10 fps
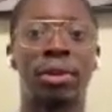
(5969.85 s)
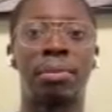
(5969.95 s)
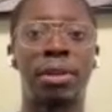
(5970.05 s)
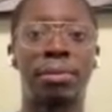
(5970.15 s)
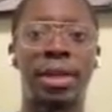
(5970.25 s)

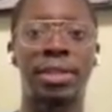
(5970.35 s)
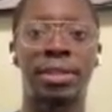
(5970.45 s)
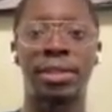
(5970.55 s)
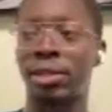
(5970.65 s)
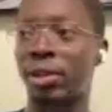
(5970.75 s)
complete
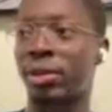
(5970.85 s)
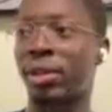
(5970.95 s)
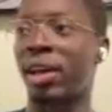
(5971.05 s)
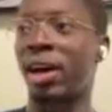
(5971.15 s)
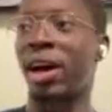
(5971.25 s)
blessing, you
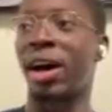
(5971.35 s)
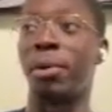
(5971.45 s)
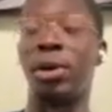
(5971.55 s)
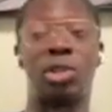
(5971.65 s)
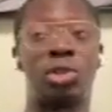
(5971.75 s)
know.
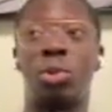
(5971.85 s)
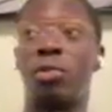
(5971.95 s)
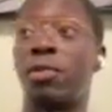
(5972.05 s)
But it's